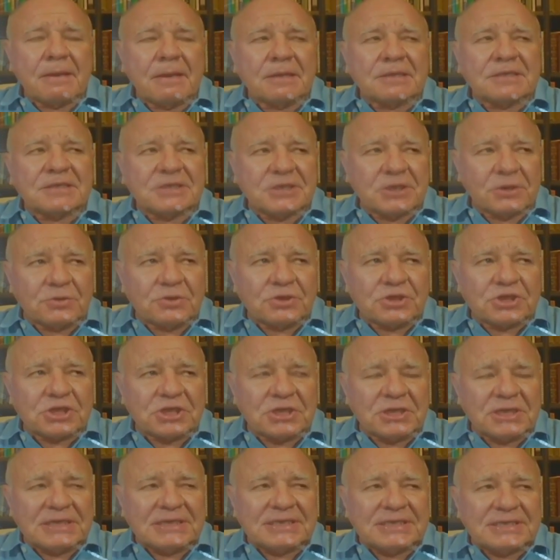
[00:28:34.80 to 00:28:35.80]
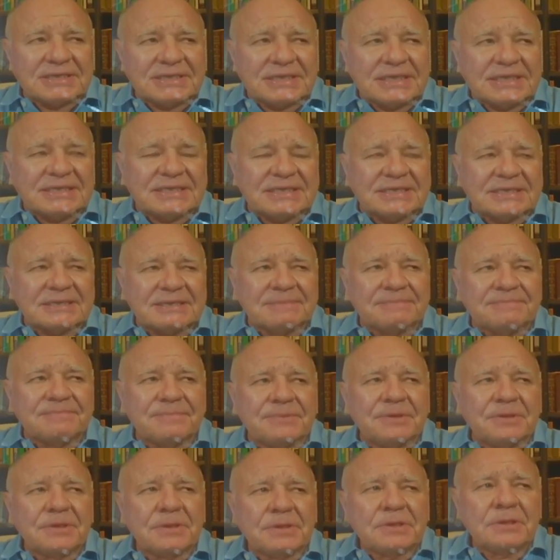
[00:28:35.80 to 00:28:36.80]
a socialist
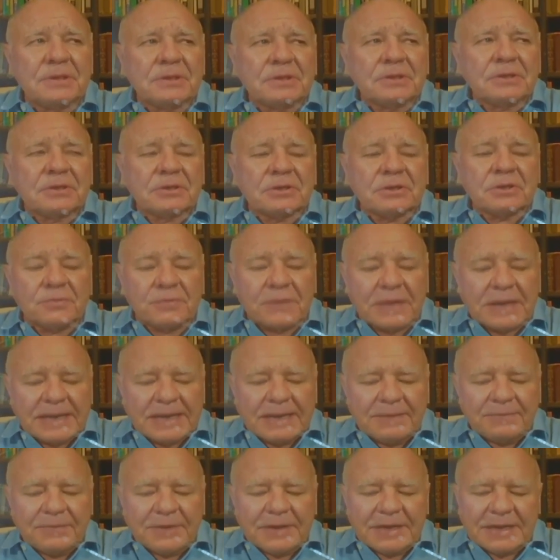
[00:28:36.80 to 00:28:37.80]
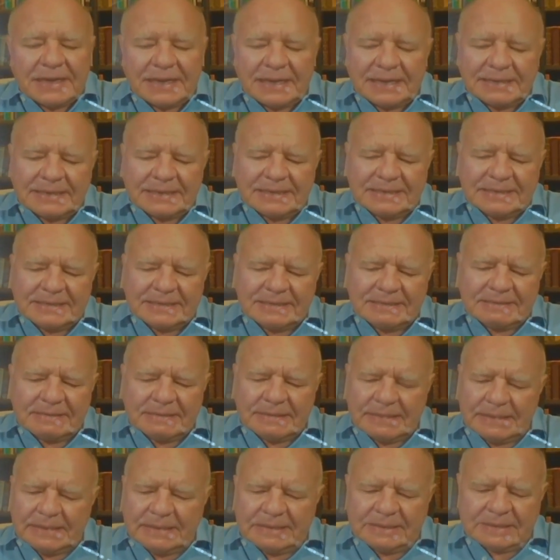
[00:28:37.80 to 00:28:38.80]
system the way we had it
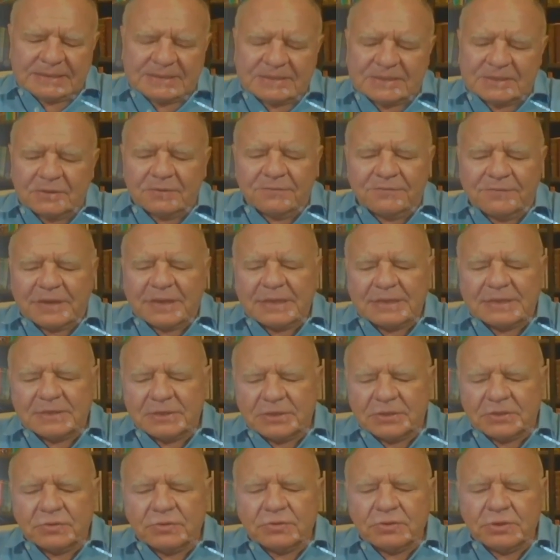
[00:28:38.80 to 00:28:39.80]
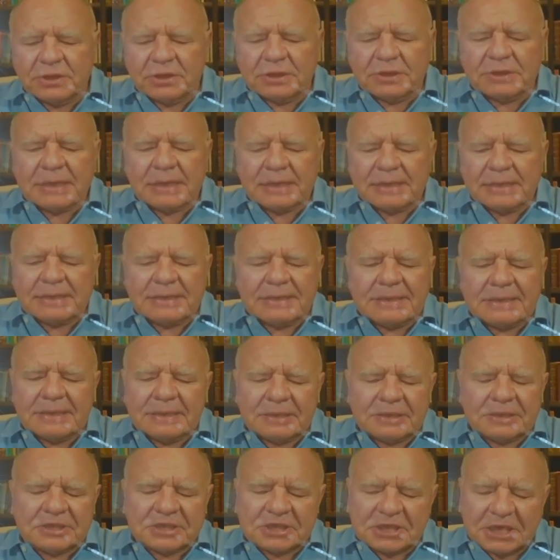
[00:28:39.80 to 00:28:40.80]
in the Soviet Union and
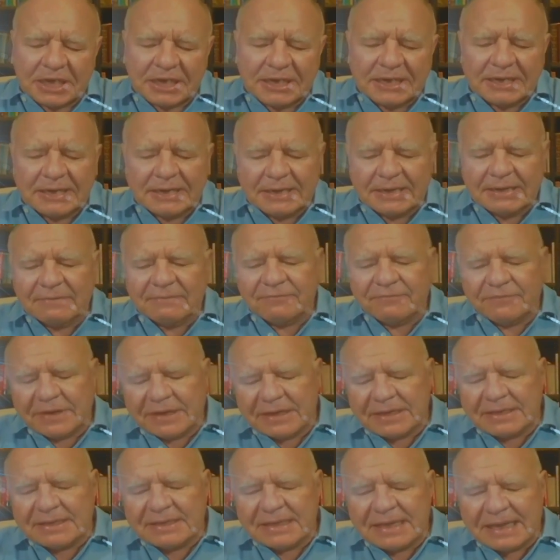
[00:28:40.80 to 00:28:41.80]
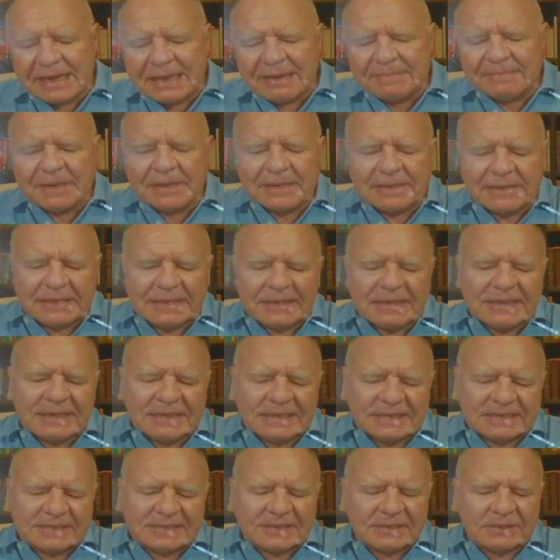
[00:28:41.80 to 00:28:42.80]
in China and Vietnam and in
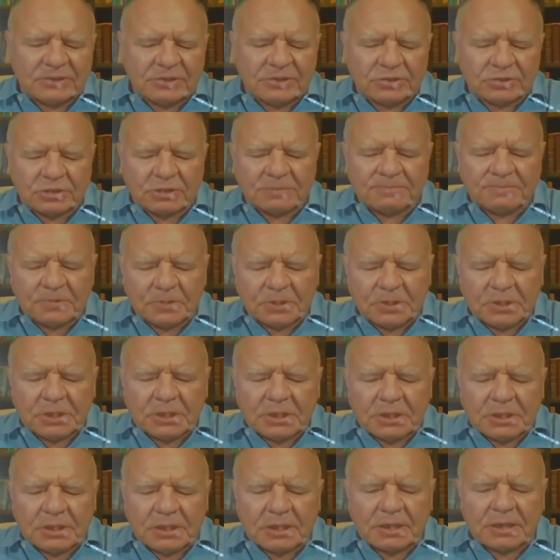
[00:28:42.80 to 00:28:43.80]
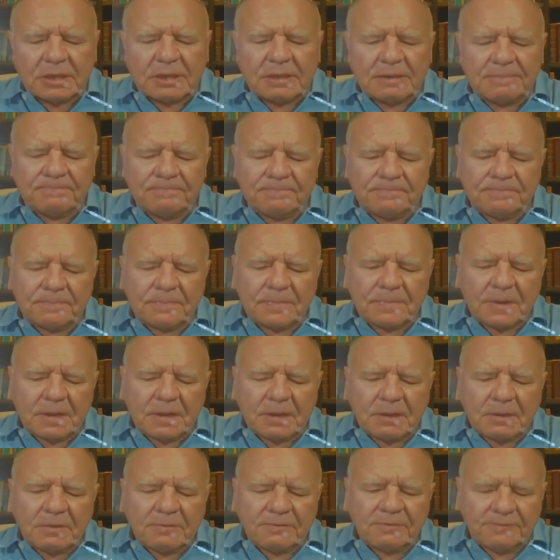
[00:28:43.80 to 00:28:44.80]
Eastern Europe uh,
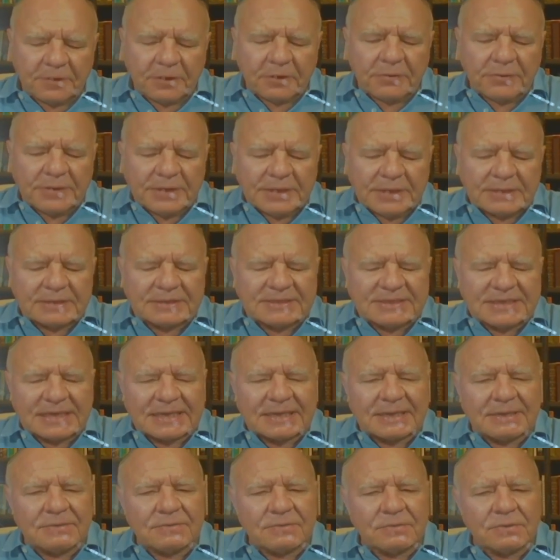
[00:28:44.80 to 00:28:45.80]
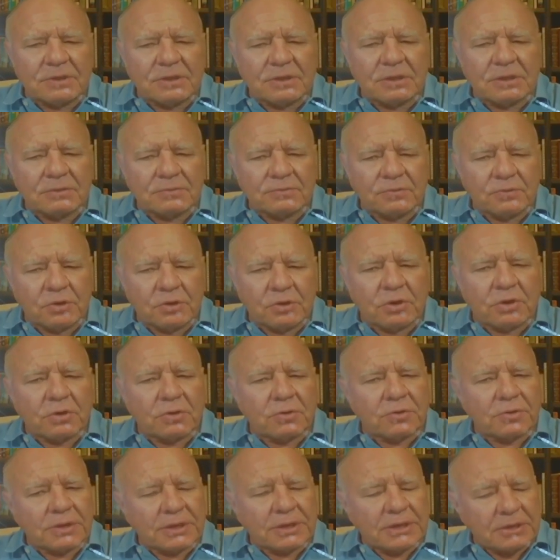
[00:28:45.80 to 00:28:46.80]
following the Second World War
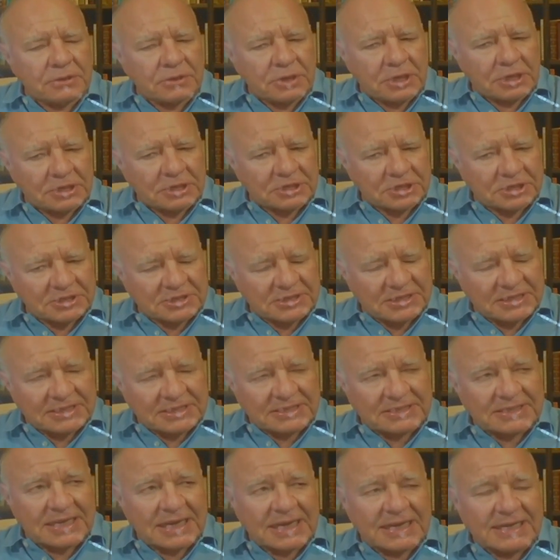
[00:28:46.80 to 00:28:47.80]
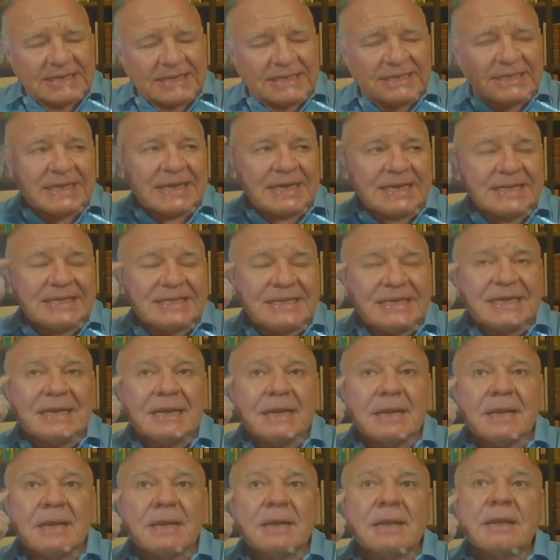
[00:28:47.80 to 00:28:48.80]
or in Russia since
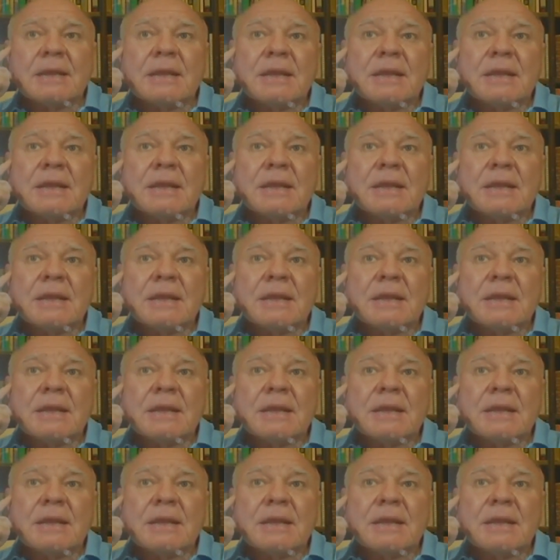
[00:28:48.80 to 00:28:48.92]
1918.